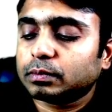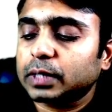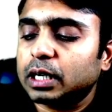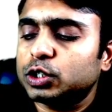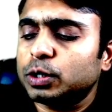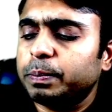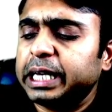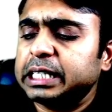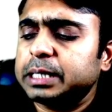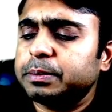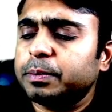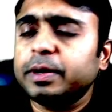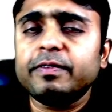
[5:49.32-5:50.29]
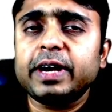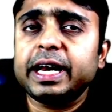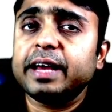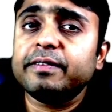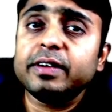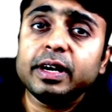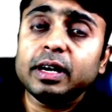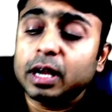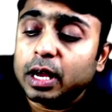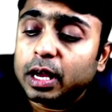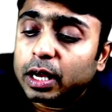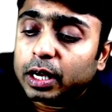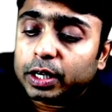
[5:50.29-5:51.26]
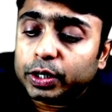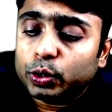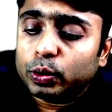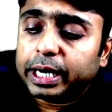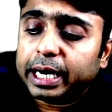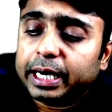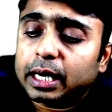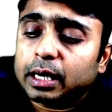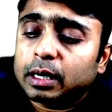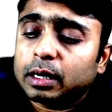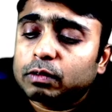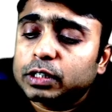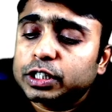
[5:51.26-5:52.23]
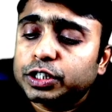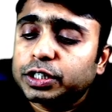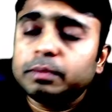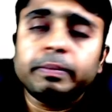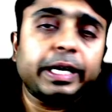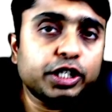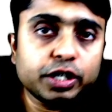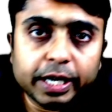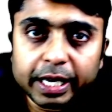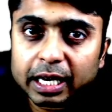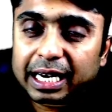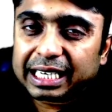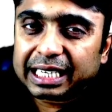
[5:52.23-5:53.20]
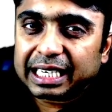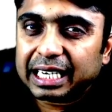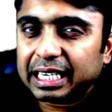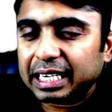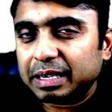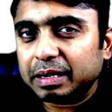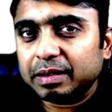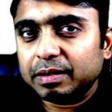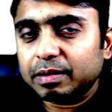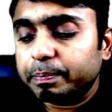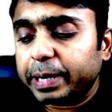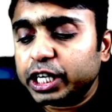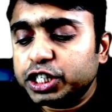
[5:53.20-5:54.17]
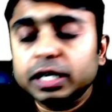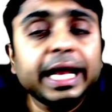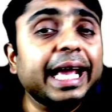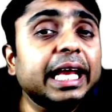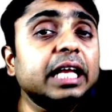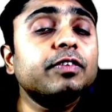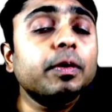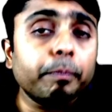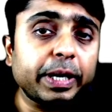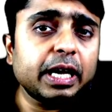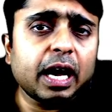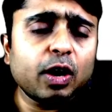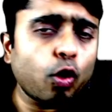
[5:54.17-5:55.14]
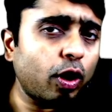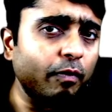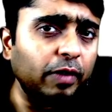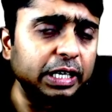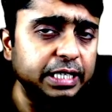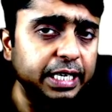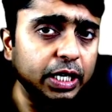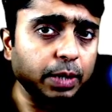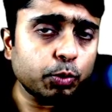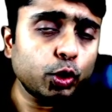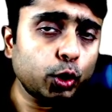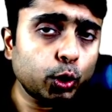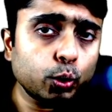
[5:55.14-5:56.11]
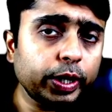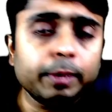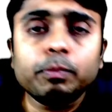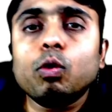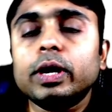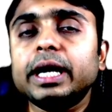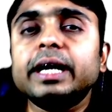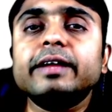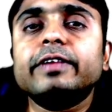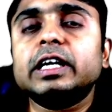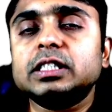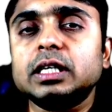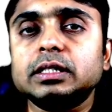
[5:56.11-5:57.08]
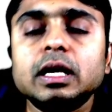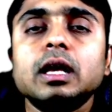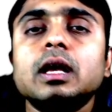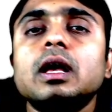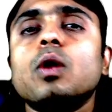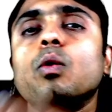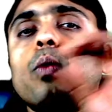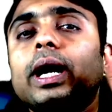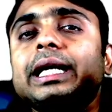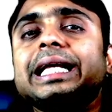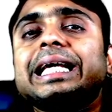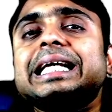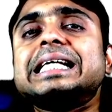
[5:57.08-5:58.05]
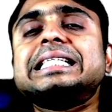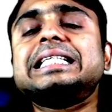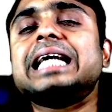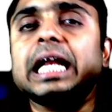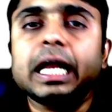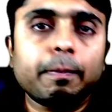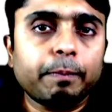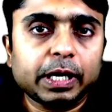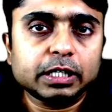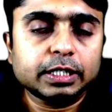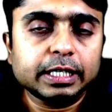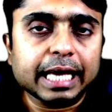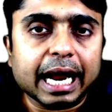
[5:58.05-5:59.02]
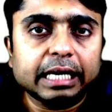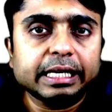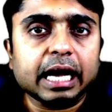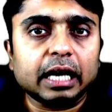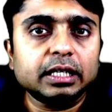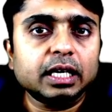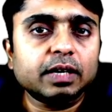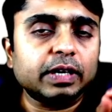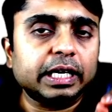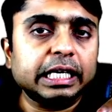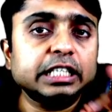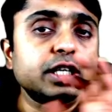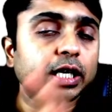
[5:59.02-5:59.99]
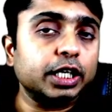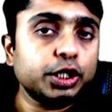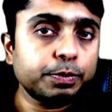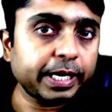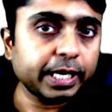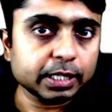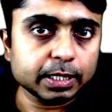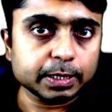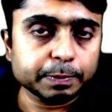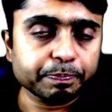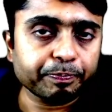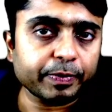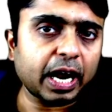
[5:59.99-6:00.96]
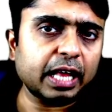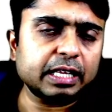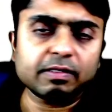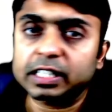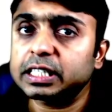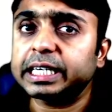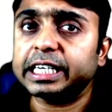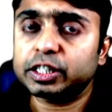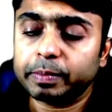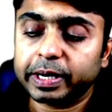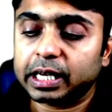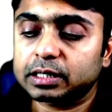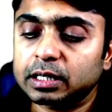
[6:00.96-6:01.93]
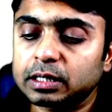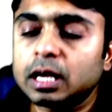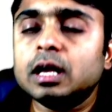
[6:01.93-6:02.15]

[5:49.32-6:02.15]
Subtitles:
So please remember, whenever you get a question mentioning a patient hailing from Bihar, always think about two important differentials. One is leprosy and the other one is leishmaniasis. Another one is leishmaniasis.